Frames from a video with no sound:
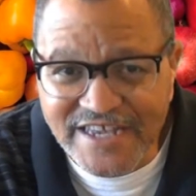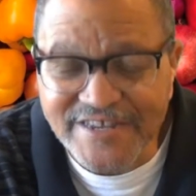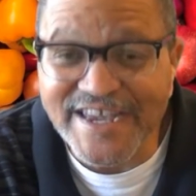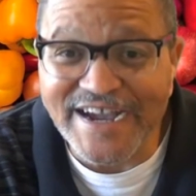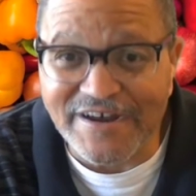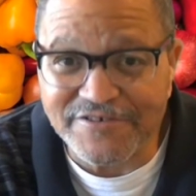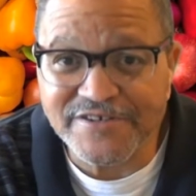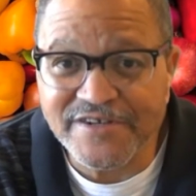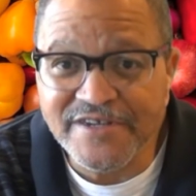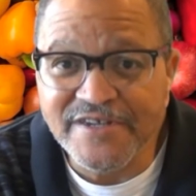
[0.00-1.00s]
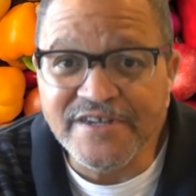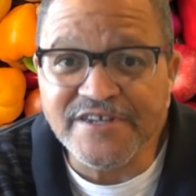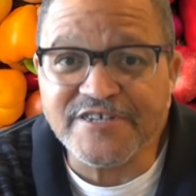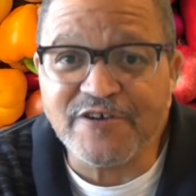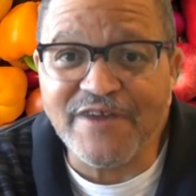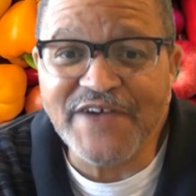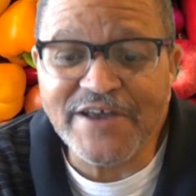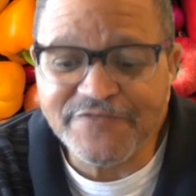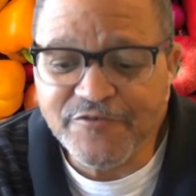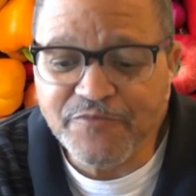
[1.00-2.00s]
and down. So I
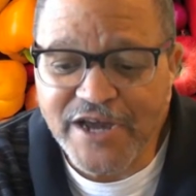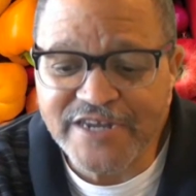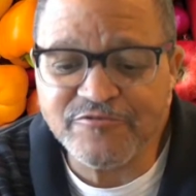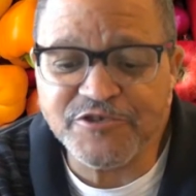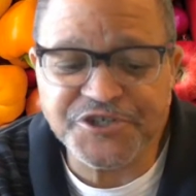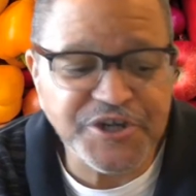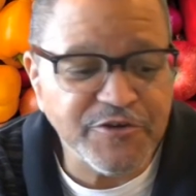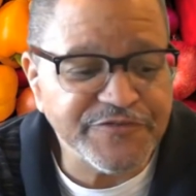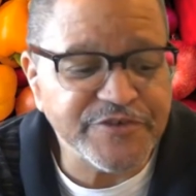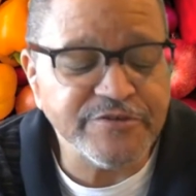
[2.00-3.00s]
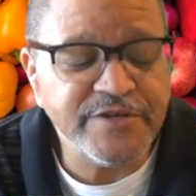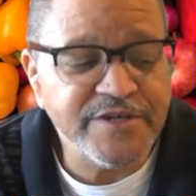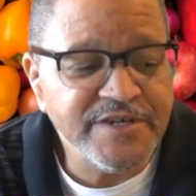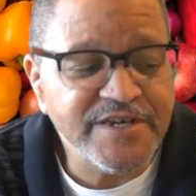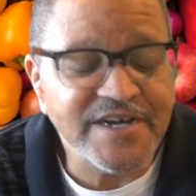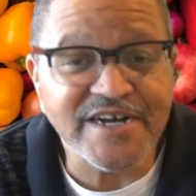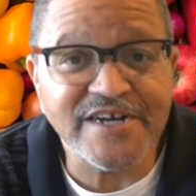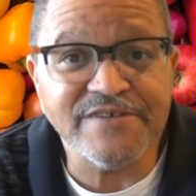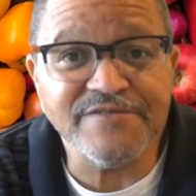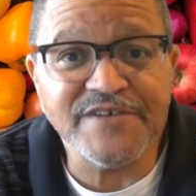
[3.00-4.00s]
found a few products I want to share with you
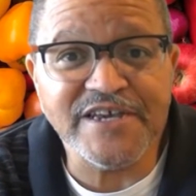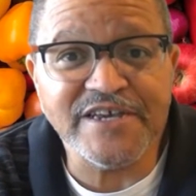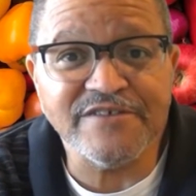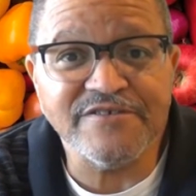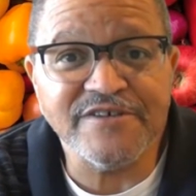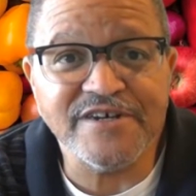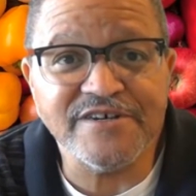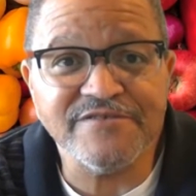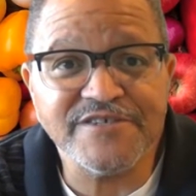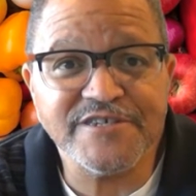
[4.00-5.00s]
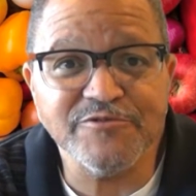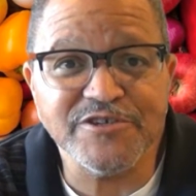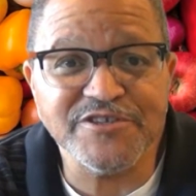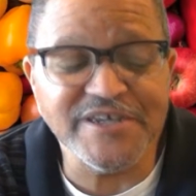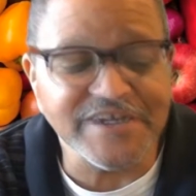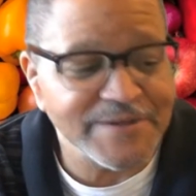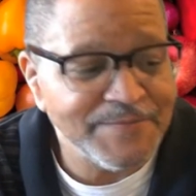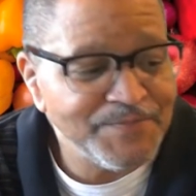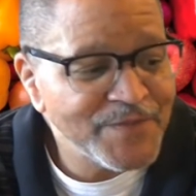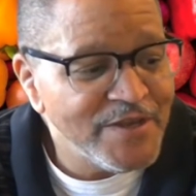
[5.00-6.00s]
and see what you think.
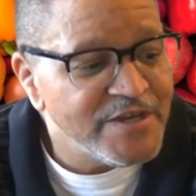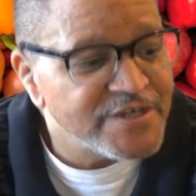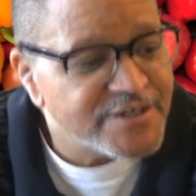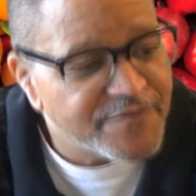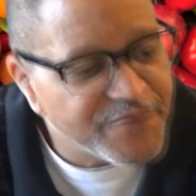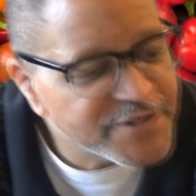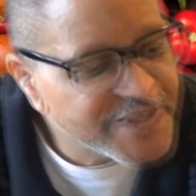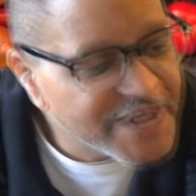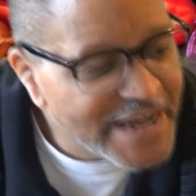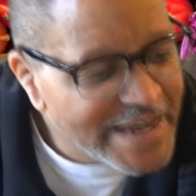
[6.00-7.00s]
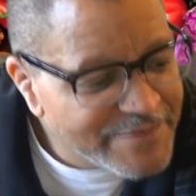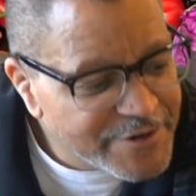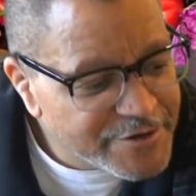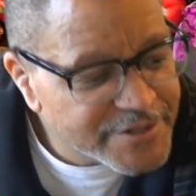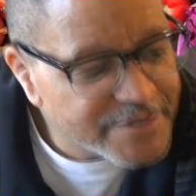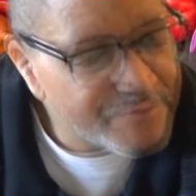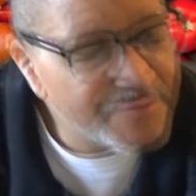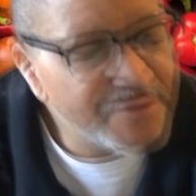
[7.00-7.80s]
So the first thing I have here is